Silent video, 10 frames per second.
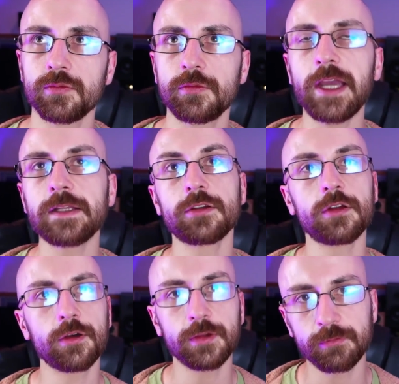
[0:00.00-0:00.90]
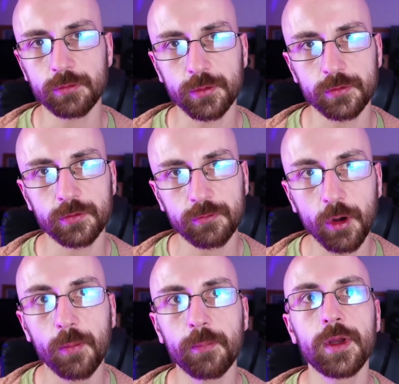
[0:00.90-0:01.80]
takes a lot of influence
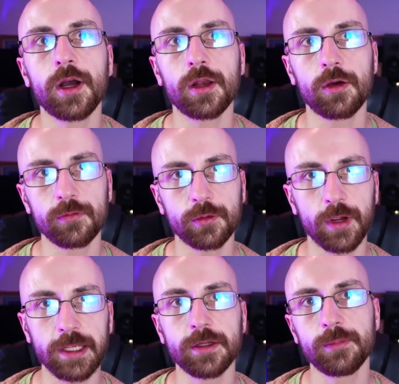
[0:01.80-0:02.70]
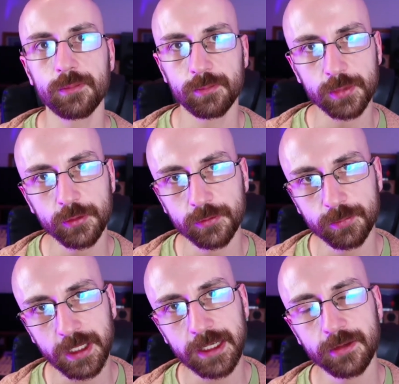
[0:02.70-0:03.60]
from a lot of great blues
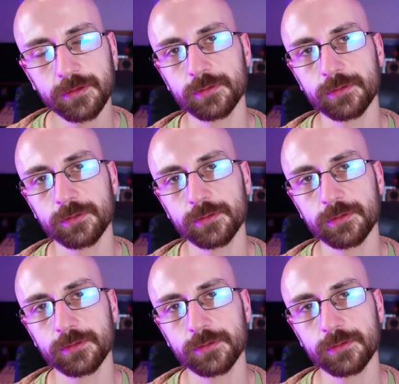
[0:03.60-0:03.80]
players.